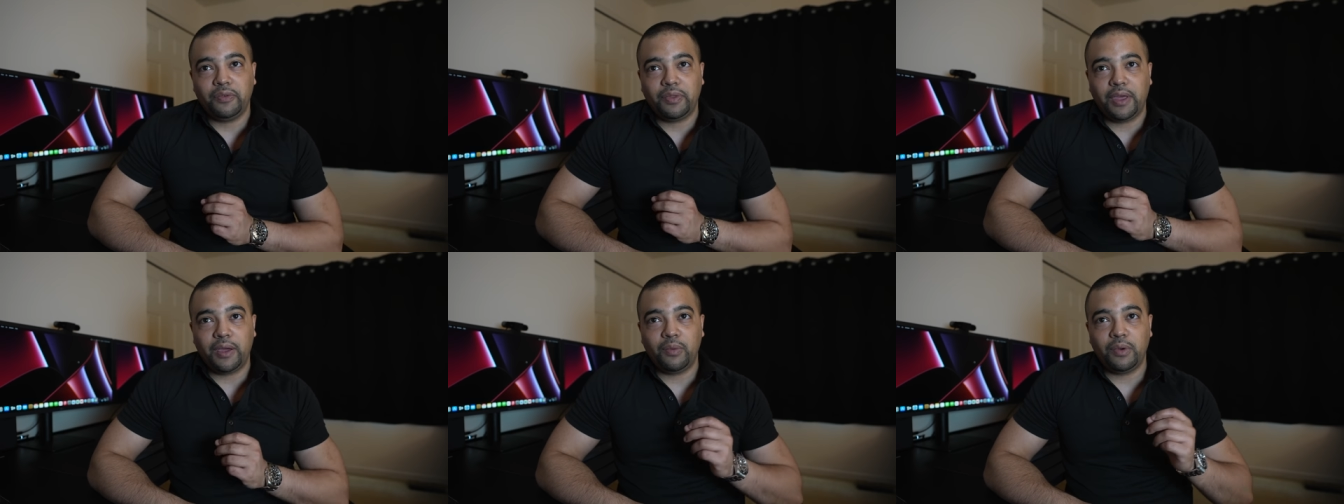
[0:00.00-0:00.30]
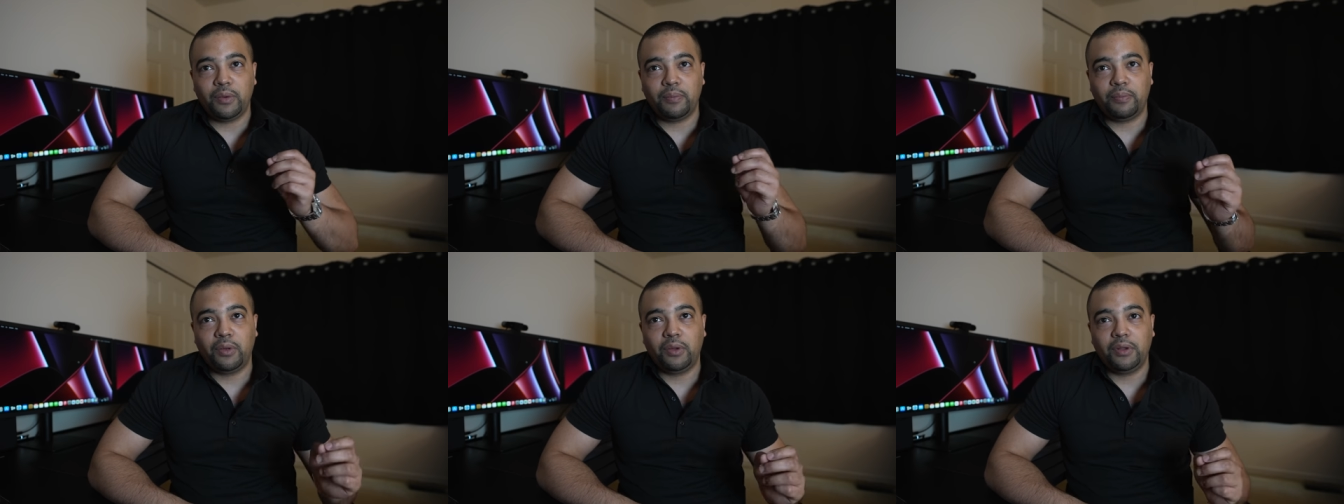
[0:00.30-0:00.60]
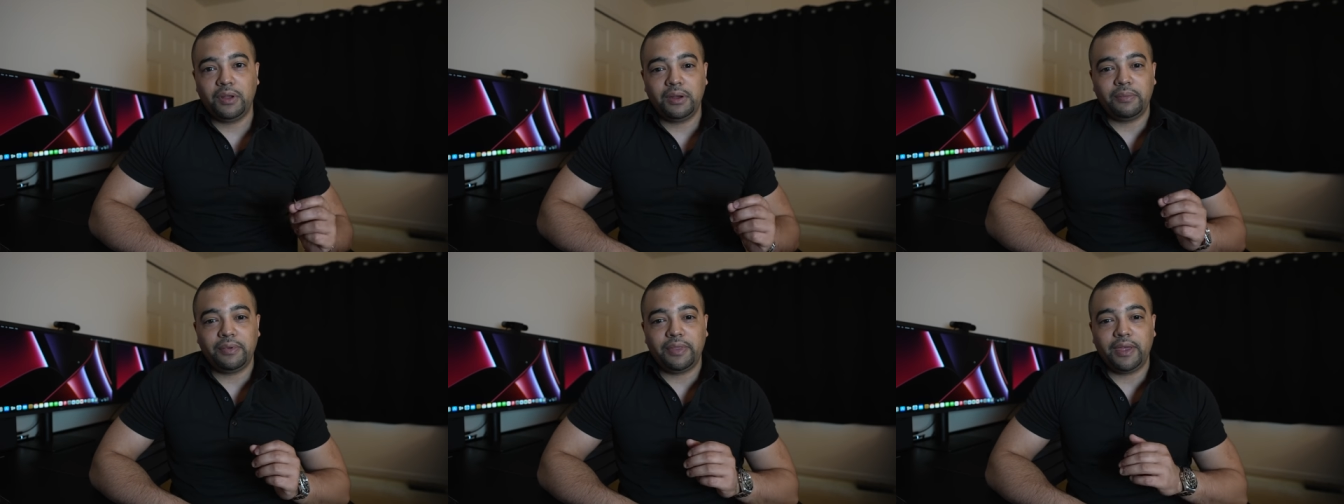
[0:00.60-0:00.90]
They will
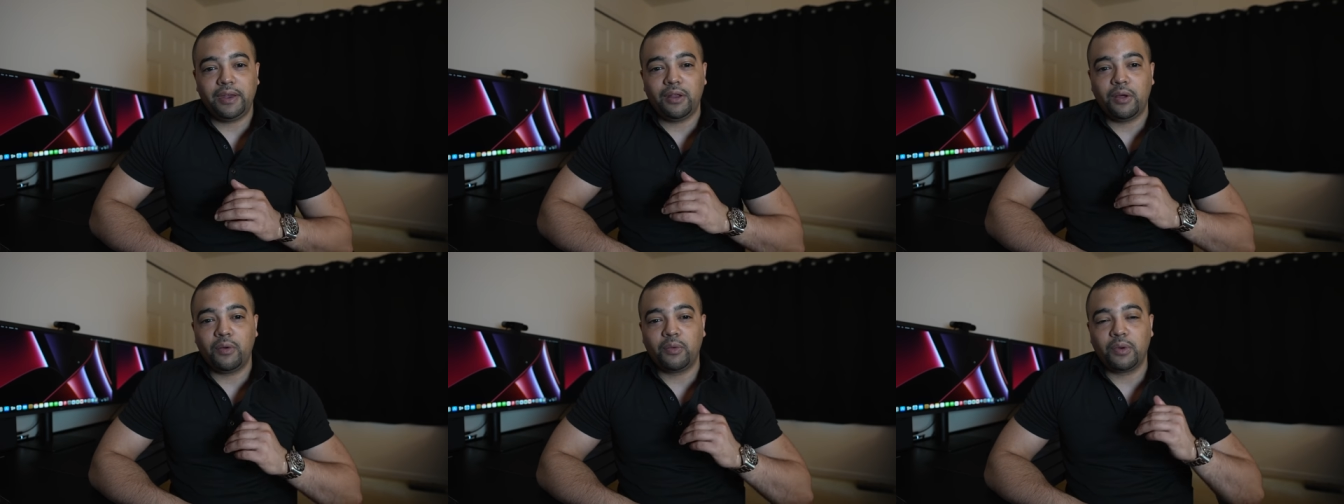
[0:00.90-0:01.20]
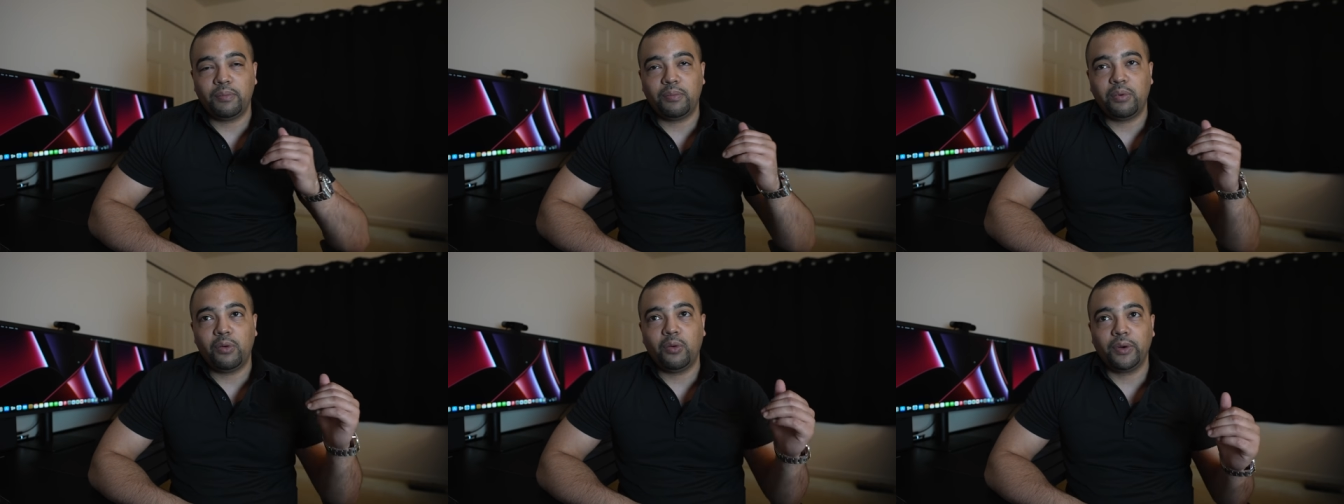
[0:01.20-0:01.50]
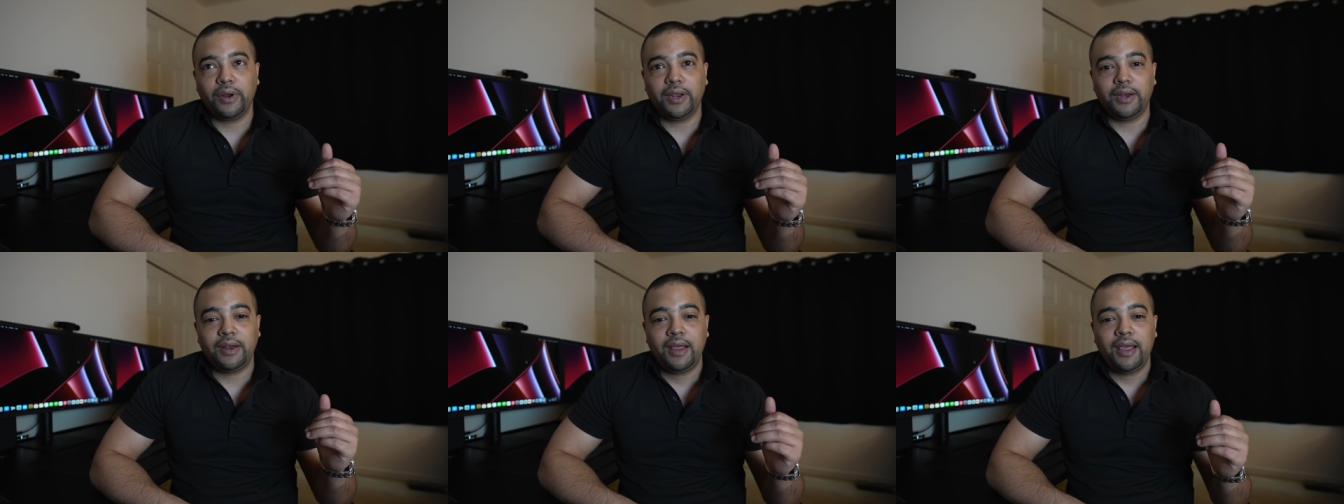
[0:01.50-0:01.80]
pull it, but they don't
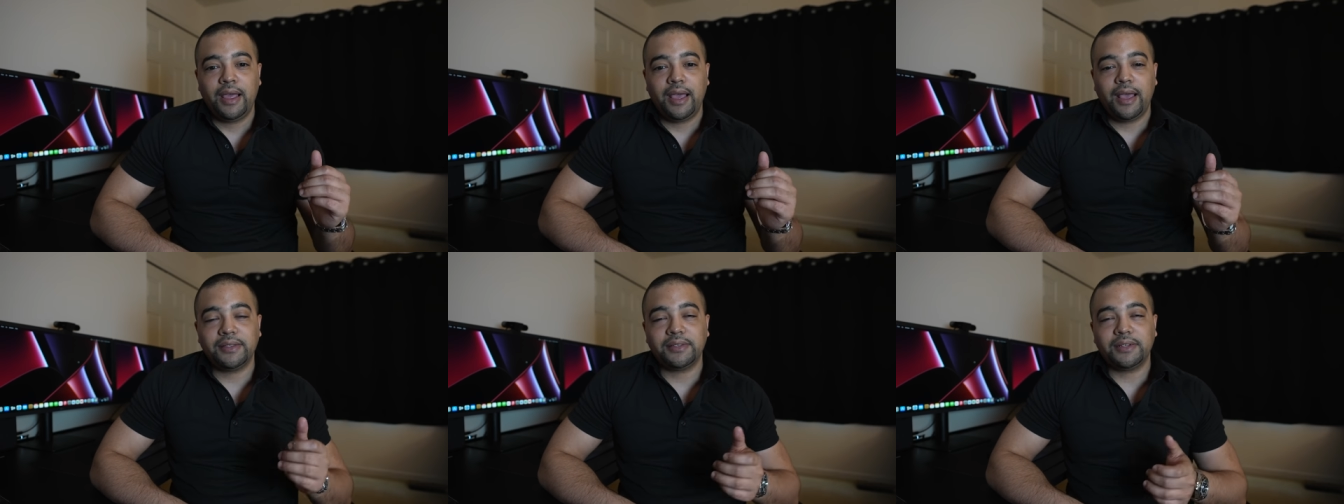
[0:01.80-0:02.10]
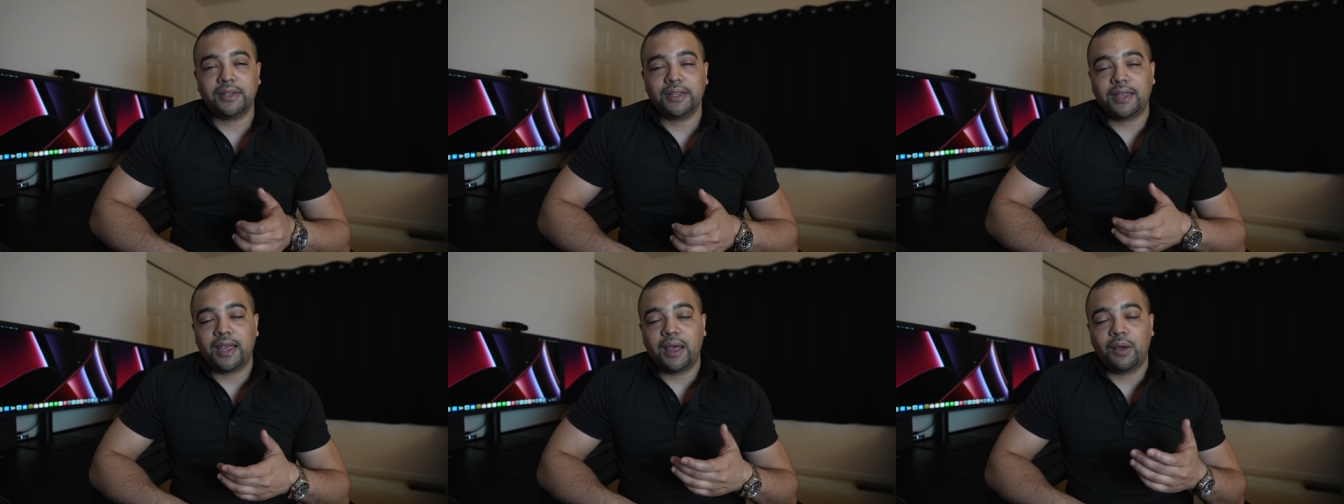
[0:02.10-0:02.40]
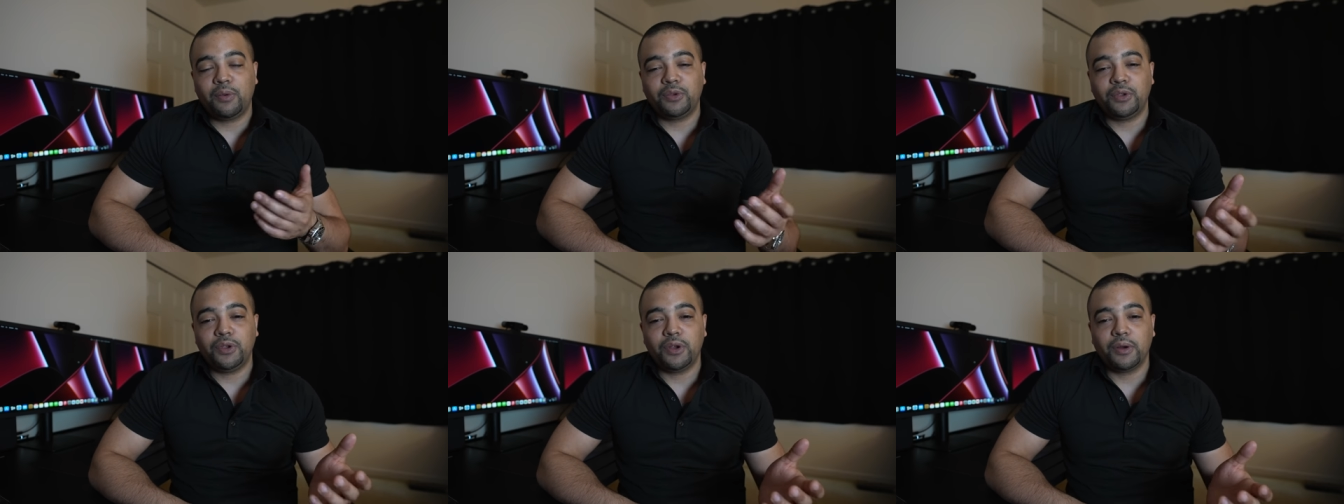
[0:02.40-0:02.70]
report it as an
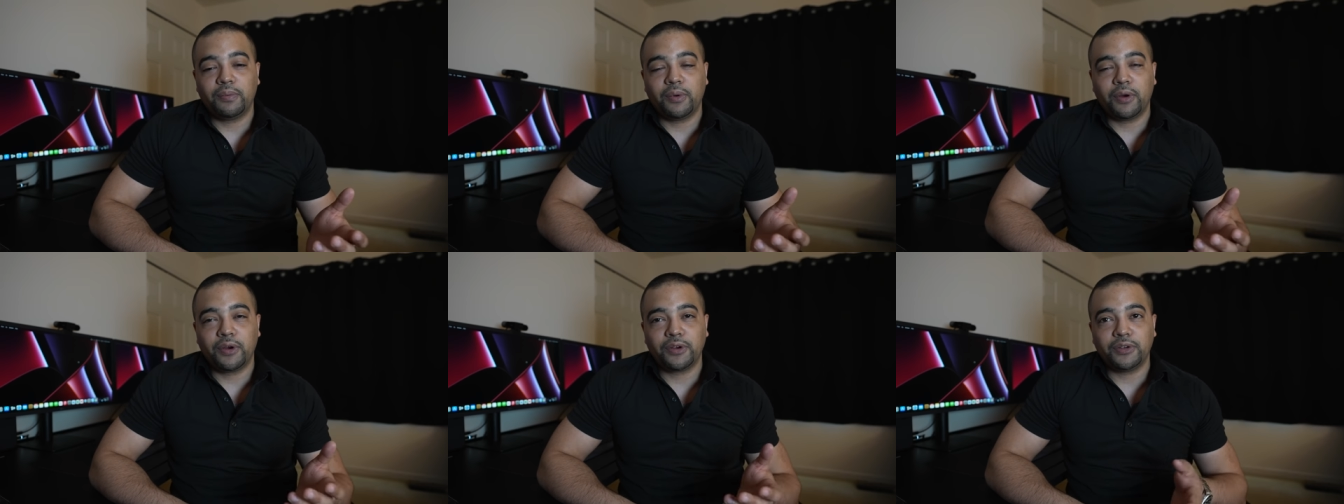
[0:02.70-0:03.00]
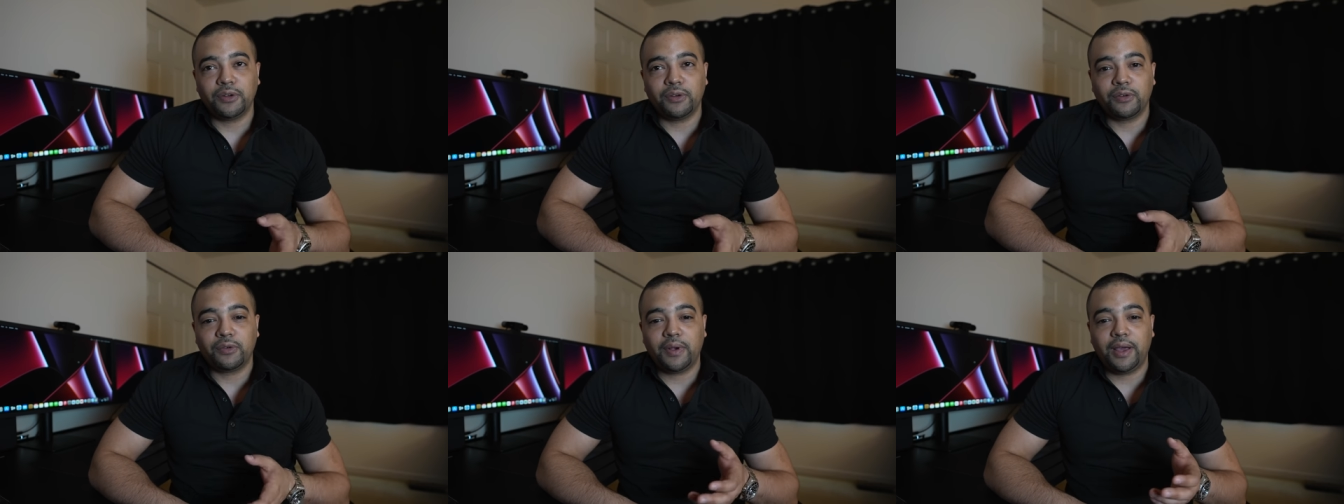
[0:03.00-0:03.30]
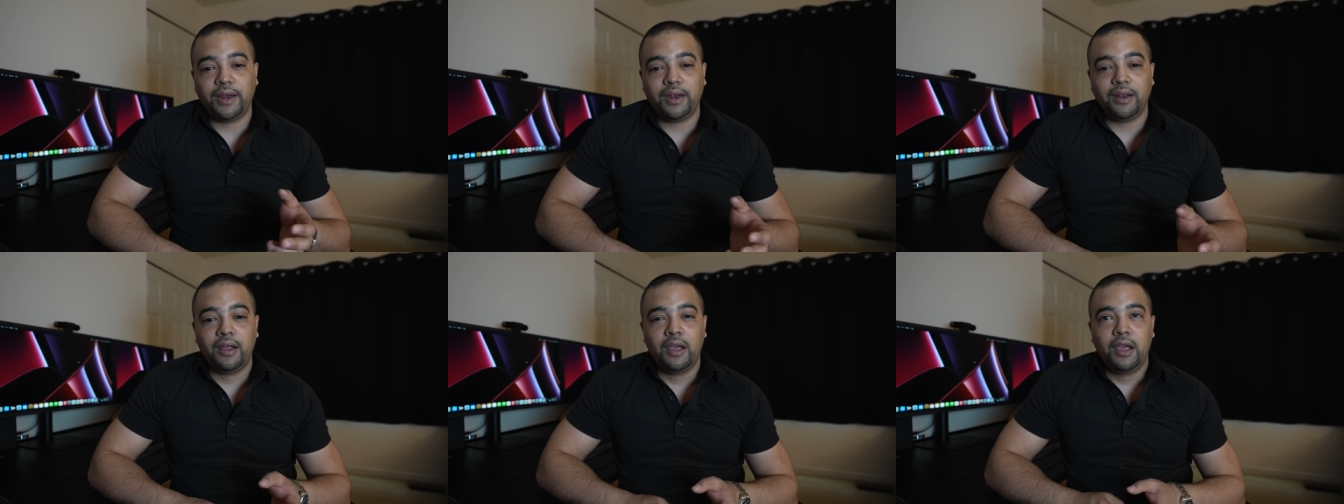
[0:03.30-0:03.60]
account to your personal
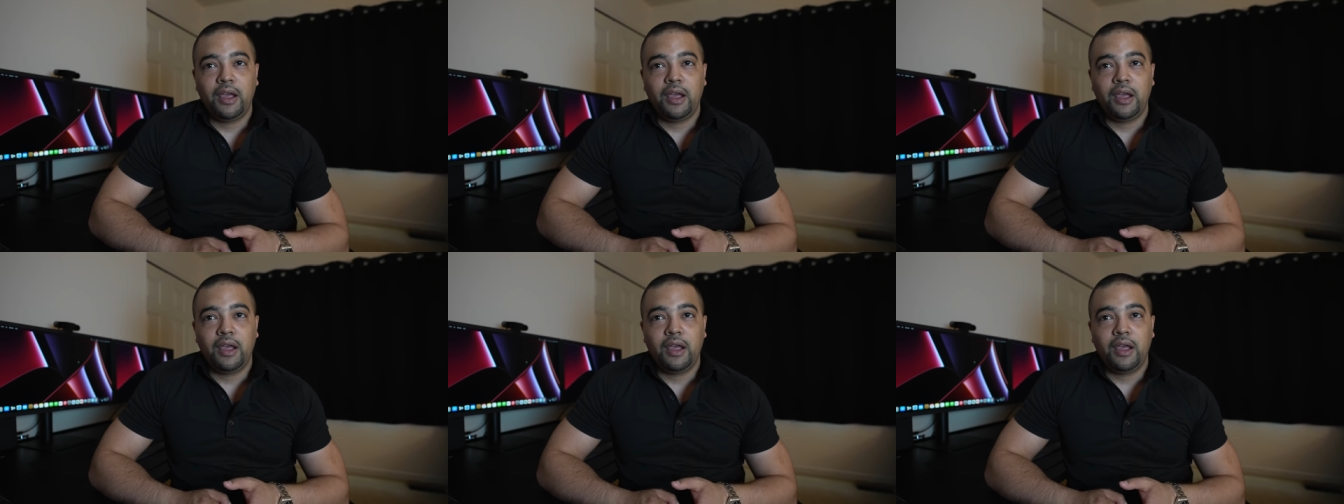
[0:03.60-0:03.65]
credit.